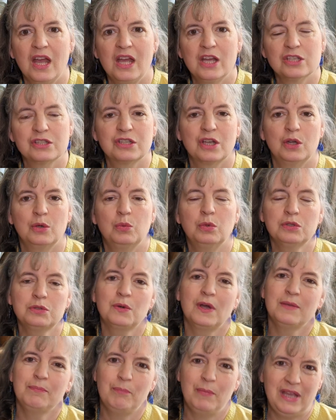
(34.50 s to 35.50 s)
So what do
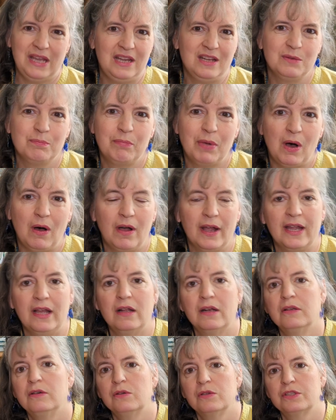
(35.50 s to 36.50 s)
I mean by a
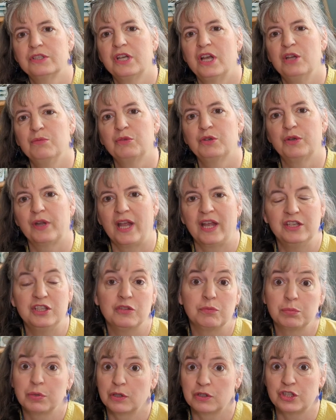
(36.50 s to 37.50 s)
long-term
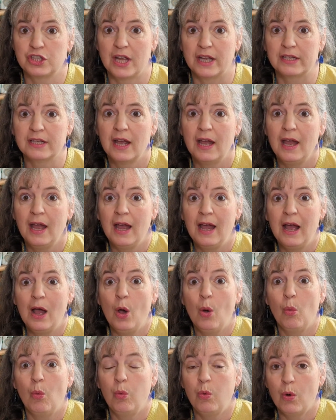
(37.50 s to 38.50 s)
creative project?
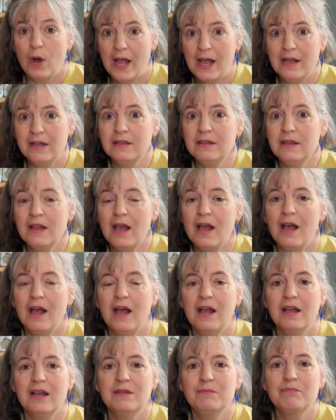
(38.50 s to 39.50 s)
Well,
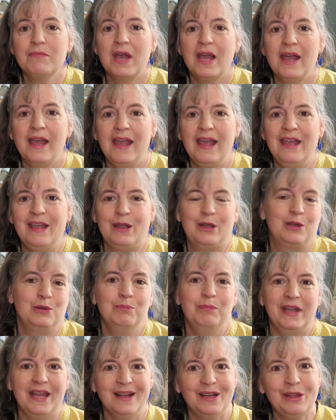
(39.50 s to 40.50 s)
it can
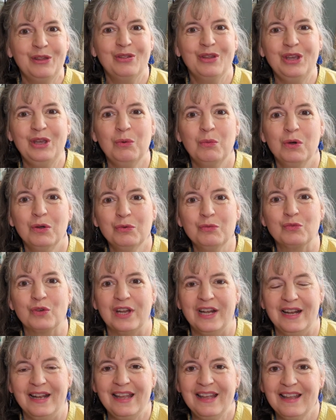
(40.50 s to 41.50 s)
be anything you want,
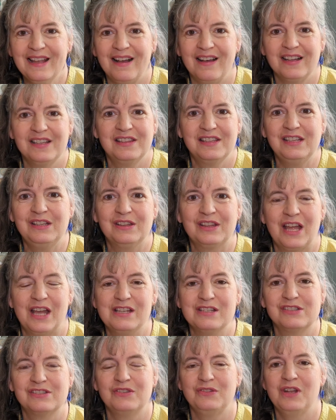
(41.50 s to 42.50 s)
really. I think
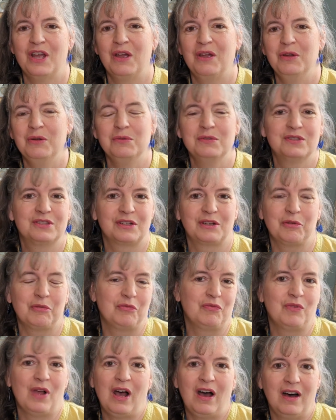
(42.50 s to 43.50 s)
there's no sort of
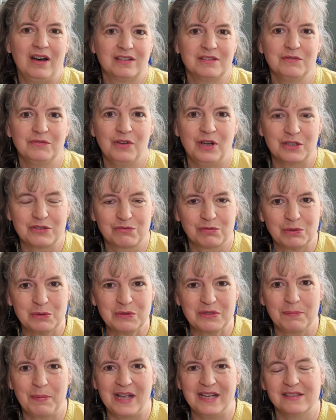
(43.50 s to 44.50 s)
hard and fast rules
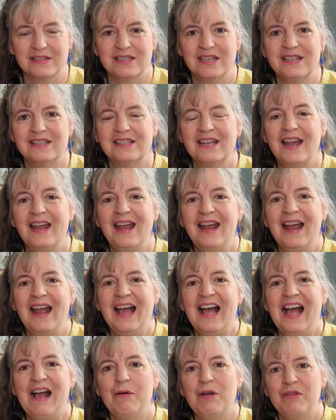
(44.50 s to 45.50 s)
about it.
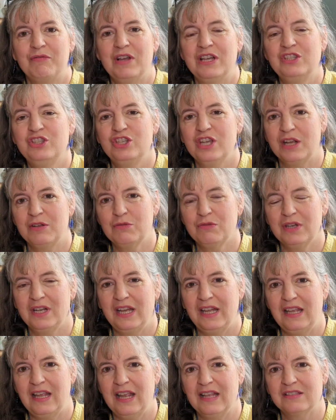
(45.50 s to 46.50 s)
However,
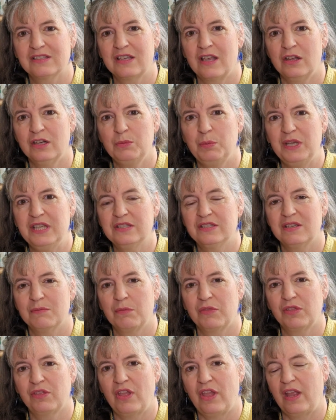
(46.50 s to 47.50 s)
generally, it's going to be
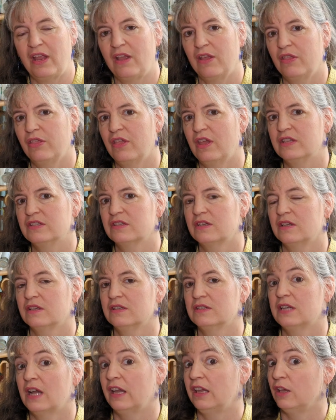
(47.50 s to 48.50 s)
something that's going to
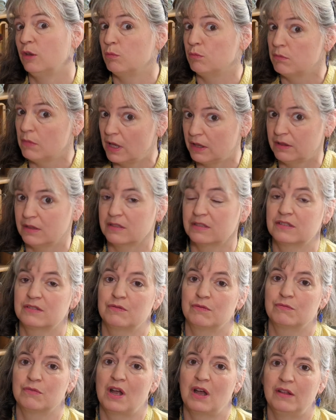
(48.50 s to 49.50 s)
take you months
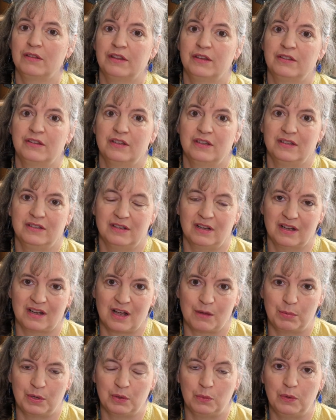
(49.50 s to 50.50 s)
rather than a
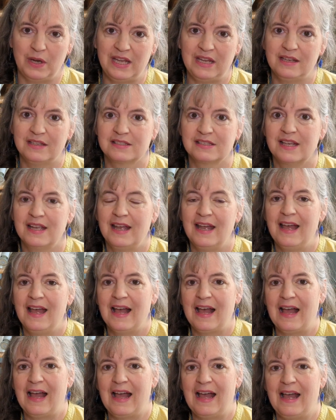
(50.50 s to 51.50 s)
couple of weeks.
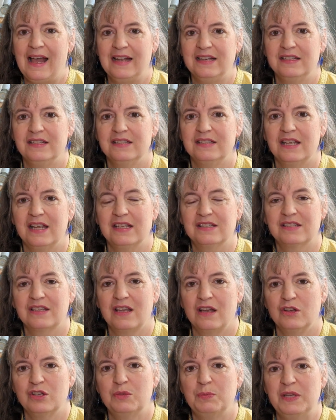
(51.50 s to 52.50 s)
And it's
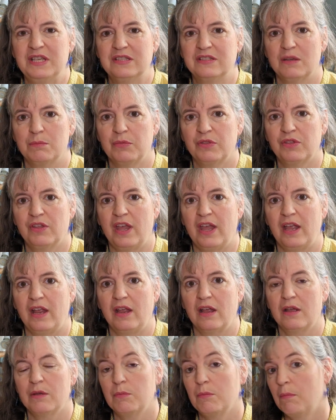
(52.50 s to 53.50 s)
going to be
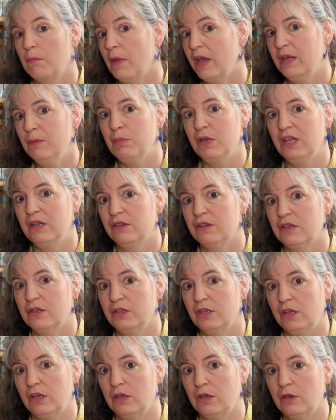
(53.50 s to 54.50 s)
something maybe that
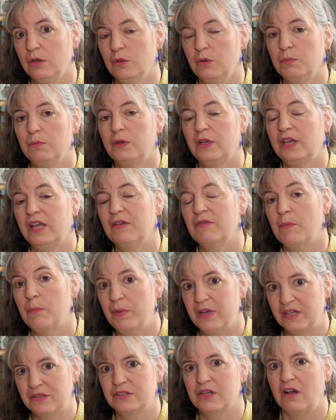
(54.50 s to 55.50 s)
you give a
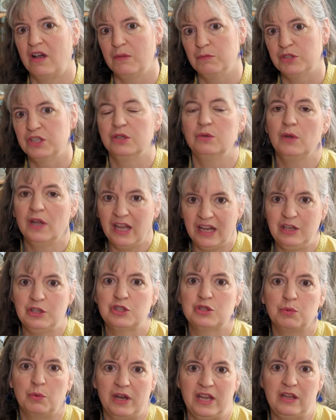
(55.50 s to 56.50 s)
bit of time to
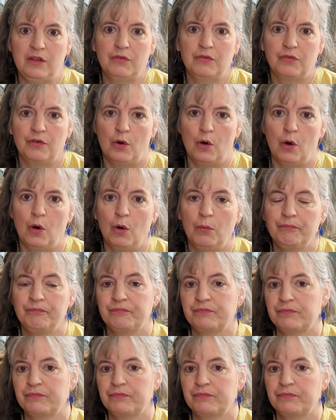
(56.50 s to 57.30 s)
each week for